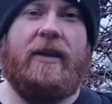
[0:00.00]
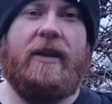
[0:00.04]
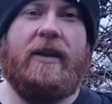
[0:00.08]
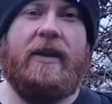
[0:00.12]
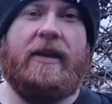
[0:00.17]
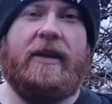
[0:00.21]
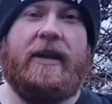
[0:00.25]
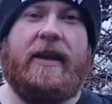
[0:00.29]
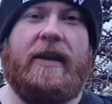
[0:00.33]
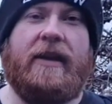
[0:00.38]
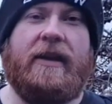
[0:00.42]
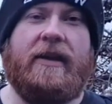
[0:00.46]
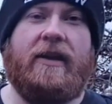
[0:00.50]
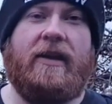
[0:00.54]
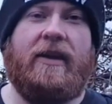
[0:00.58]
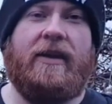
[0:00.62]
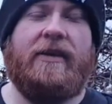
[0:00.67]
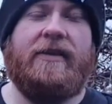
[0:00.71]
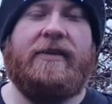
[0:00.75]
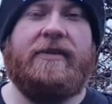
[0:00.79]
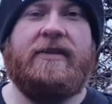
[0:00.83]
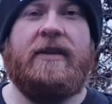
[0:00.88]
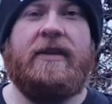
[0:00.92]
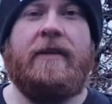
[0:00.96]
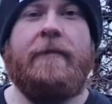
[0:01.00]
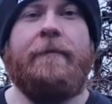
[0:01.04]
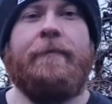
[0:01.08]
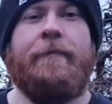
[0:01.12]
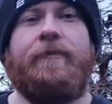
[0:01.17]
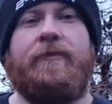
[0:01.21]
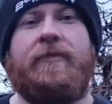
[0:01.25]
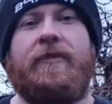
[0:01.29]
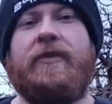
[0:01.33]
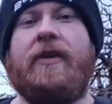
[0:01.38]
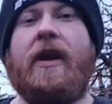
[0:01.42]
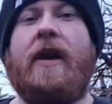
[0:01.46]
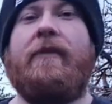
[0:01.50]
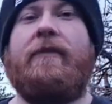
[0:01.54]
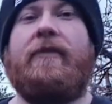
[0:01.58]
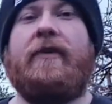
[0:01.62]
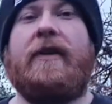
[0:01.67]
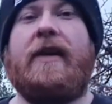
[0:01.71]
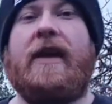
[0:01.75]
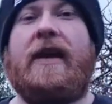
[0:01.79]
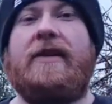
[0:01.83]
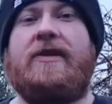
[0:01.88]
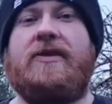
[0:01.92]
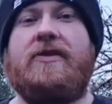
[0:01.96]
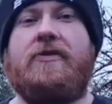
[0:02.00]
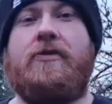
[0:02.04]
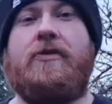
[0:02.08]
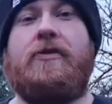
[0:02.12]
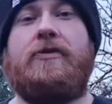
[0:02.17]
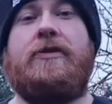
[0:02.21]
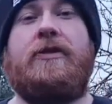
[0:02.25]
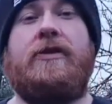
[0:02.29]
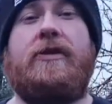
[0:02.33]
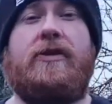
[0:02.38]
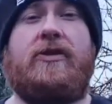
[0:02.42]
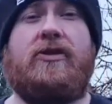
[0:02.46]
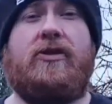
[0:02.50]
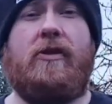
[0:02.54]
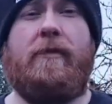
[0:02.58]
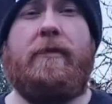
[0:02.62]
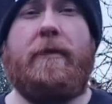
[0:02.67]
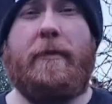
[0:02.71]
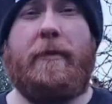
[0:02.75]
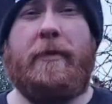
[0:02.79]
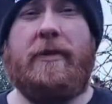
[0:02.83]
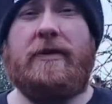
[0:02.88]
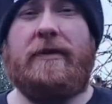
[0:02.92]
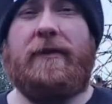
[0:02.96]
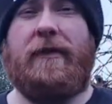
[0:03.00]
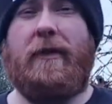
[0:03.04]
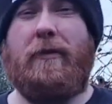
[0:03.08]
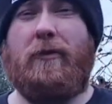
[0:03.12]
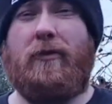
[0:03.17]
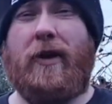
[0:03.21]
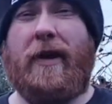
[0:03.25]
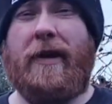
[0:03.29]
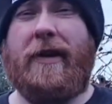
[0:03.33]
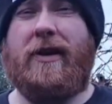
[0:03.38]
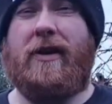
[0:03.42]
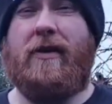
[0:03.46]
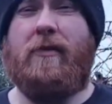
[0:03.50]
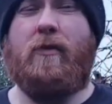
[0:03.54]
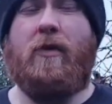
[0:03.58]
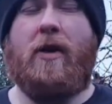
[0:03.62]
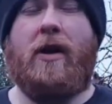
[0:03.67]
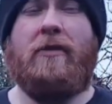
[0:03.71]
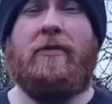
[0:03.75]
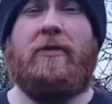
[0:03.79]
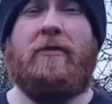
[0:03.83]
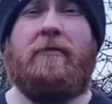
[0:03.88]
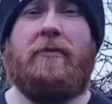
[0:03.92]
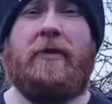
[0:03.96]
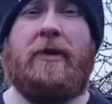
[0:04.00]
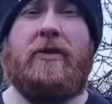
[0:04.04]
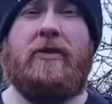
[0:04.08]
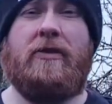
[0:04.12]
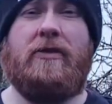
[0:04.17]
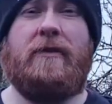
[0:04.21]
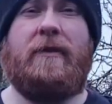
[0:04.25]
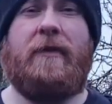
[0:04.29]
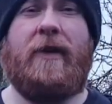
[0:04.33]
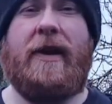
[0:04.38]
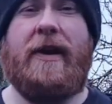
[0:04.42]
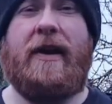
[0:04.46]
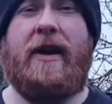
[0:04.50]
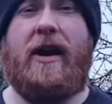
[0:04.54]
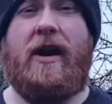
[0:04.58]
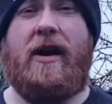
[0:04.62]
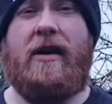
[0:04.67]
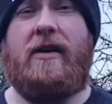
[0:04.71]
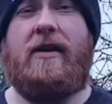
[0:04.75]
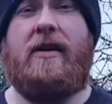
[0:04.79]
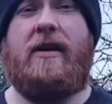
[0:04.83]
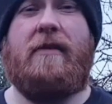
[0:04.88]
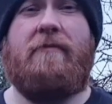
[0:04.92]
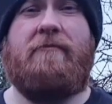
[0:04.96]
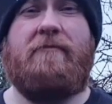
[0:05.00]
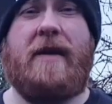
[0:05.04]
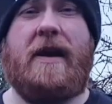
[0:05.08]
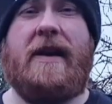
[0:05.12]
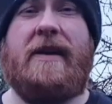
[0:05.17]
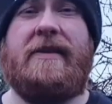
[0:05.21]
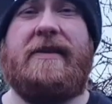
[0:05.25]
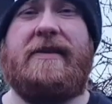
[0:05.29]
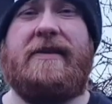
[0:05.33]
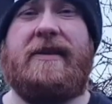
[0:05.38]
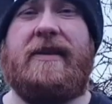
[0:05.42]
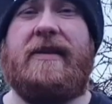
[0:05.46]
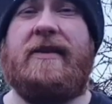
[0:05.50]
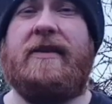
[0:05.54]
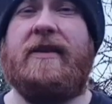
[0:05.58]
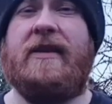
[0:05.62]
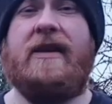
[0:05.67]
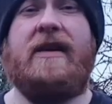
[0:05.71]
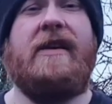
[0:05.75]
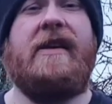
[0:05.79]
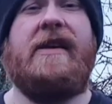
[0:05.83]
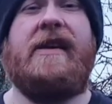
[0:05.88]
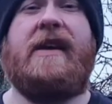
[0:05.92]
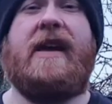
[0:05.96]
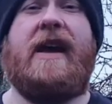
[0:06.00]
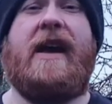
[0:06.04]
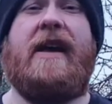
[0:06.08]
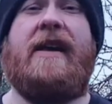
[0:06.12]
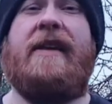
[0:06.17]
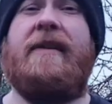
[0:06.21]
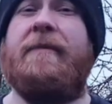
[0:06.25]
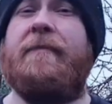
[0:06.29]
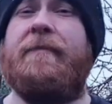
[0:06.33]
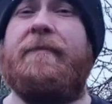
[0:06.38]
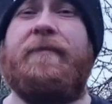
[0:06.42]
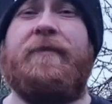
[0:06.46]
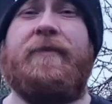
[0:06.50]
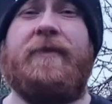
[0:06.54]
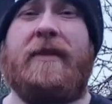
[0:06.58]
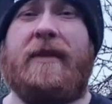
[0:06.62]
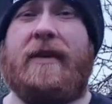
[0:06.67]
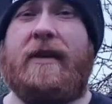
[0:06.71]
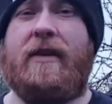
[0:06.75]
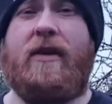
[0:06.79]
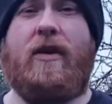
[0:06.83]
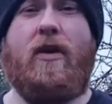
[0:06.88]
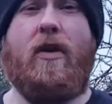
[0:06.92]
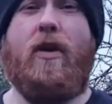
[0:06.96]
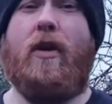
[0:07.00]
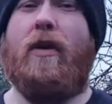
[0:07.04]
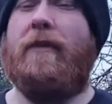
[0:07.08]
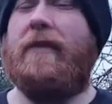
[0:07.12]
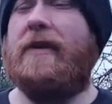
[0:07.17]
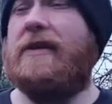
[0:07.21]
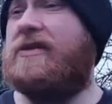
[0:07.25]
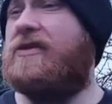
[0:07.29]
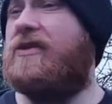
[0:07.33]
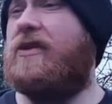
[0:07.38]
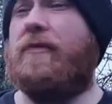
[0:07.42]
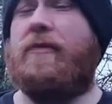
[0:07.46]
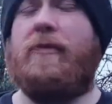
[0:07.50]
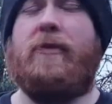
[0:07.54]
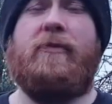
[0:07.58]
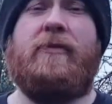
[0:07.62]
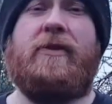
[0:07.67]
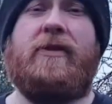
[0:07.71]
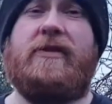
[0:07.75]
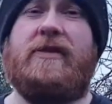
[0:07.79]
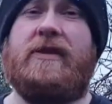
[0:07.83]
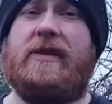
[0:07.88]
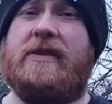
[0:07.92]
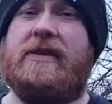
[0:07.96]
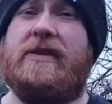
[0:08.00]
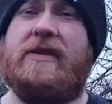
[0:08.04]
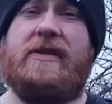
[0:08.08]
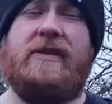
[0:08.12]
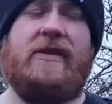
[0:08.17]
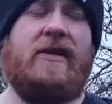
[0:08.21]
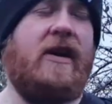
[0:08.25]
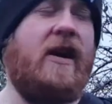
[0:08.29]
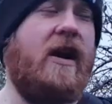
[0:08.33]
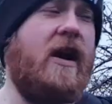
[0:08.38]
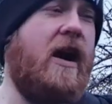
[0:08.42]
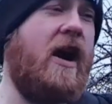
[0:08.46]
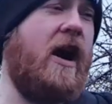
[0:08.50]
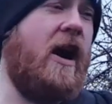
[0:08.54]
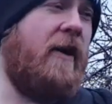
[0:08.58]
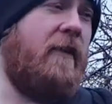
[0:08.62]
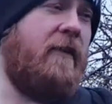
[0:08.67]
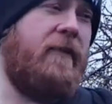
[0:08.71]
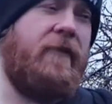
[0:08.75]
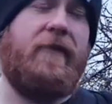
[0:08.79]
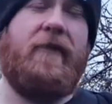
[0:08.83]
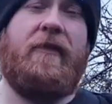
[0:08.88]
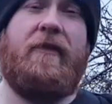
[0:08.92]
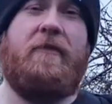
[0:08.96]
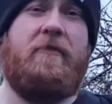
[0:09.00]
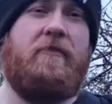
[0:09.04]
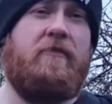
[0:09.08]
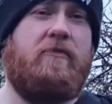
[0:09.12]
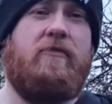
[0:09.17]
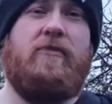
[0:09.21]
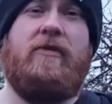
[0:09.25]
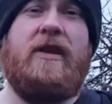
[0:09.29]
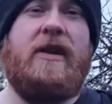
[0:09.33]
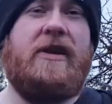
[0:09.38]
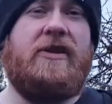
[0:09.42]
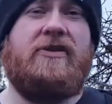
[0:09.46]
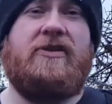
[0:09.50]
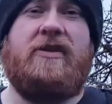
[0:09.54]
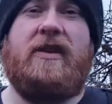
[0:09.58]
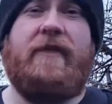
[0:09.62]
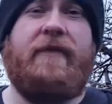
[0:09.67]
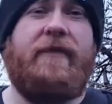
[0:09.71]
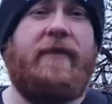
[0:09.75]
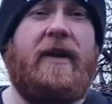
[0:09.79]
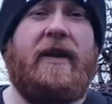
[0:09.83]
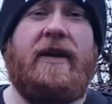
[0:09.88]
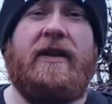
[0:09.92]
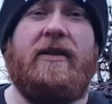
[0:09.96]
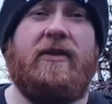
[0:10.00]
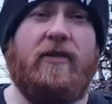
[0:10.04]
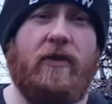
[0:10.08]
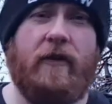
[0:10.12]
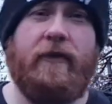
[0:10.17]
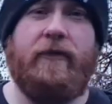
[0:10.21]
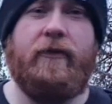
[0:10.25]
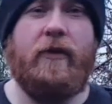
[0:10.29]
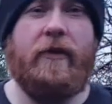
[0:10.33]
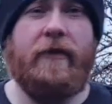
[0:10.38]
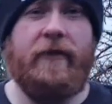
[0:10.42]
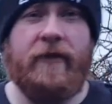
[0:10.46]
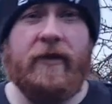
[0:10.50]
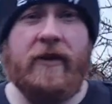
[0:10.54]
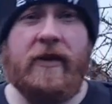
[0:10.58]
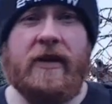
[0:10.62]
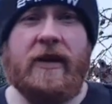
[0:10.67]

Okay guys, don't forget to order your supplements from Recon 1 because they are amazing. Okay, all their supplements I've literally fell in love with.